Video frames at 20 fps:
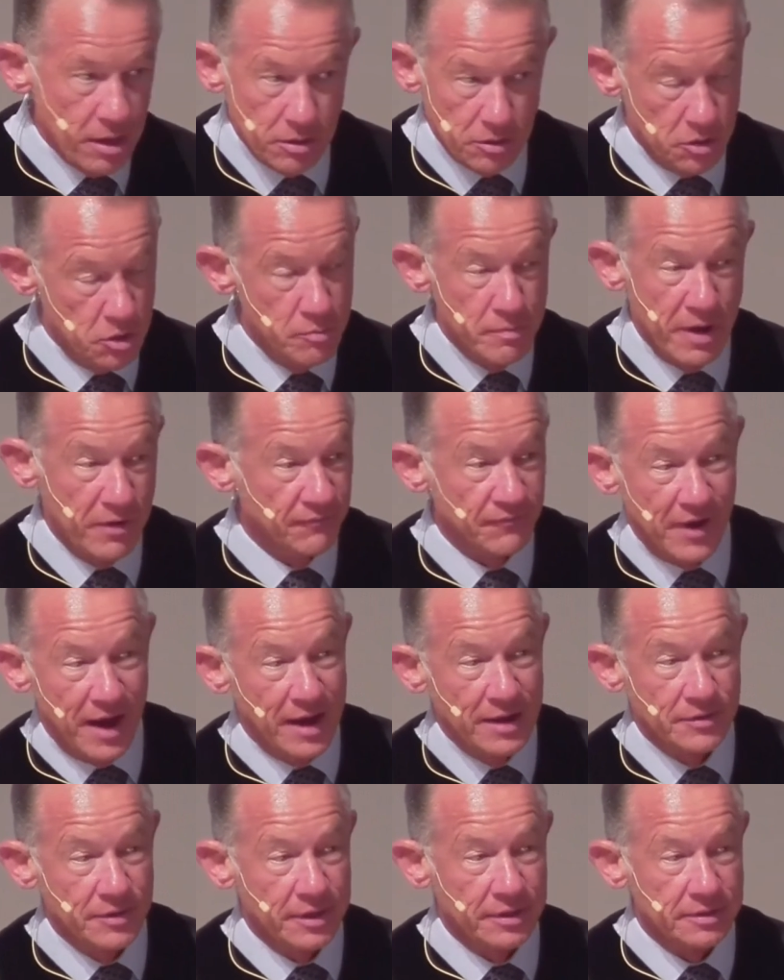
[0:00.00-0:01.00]
you may
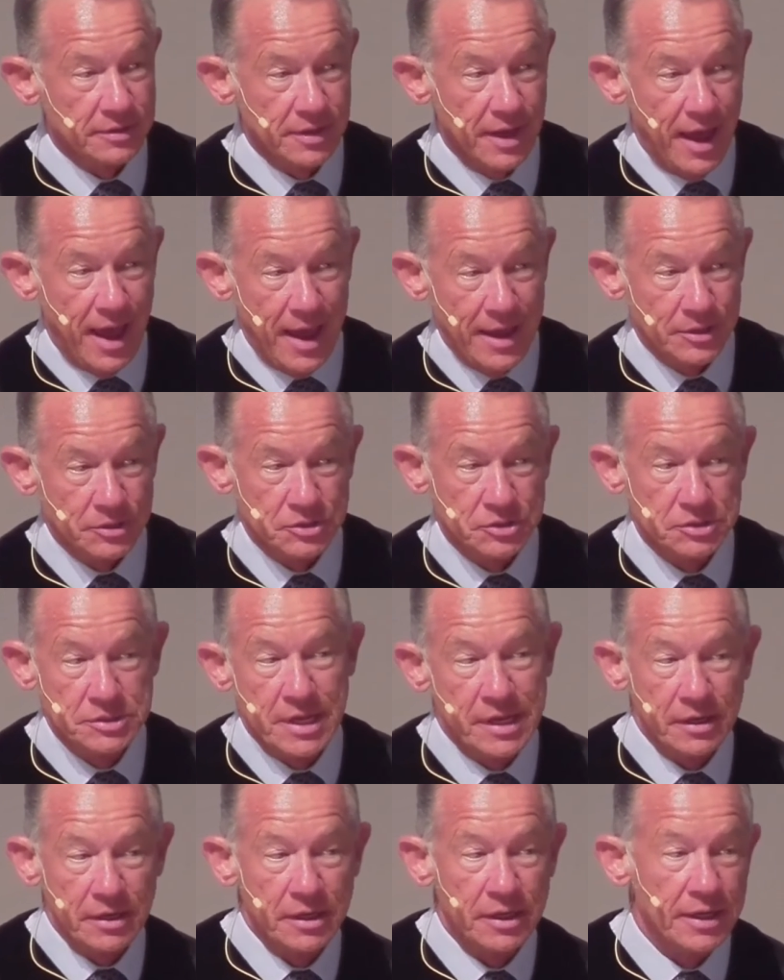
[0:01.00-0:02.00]
find that Aunt
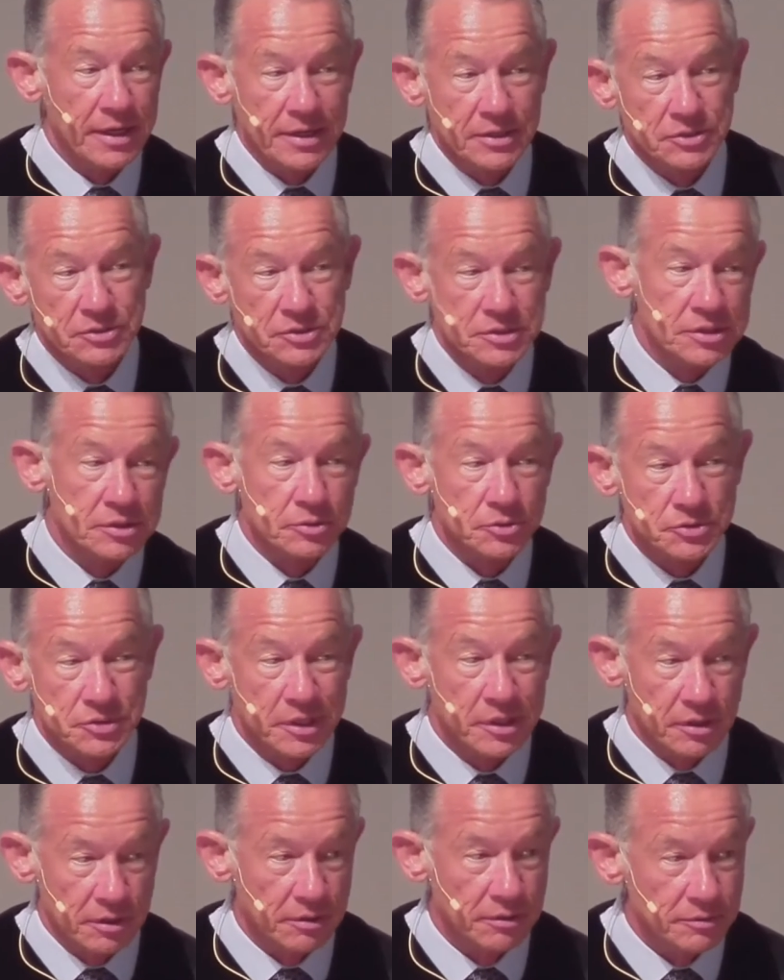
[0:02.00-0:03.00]
Stella is still
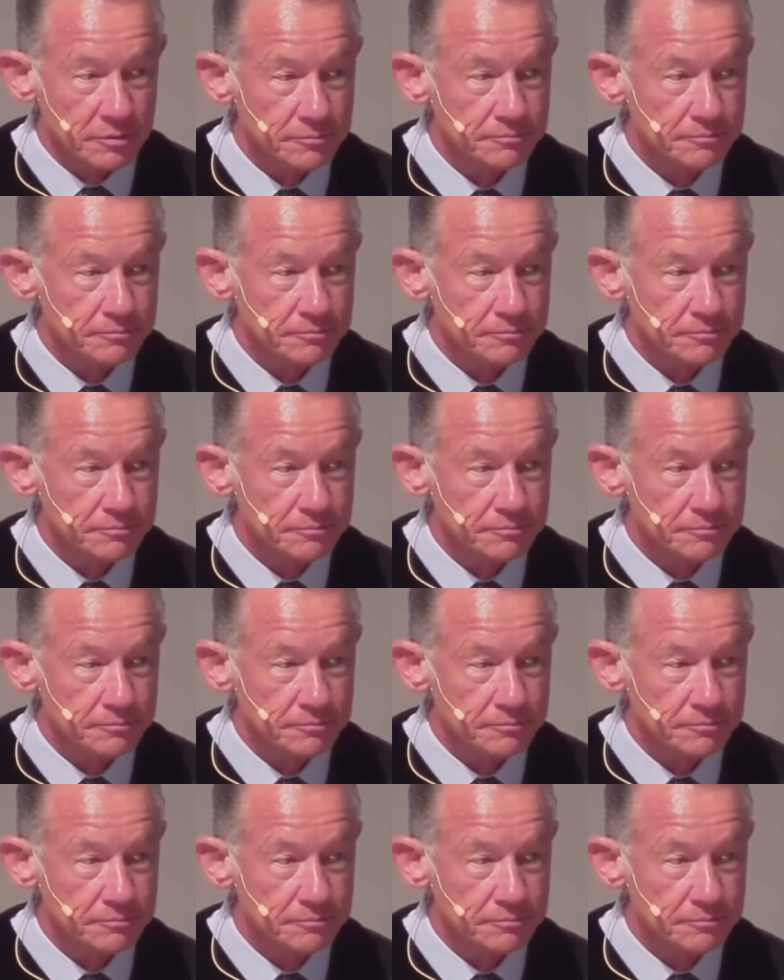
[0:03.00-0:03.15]
single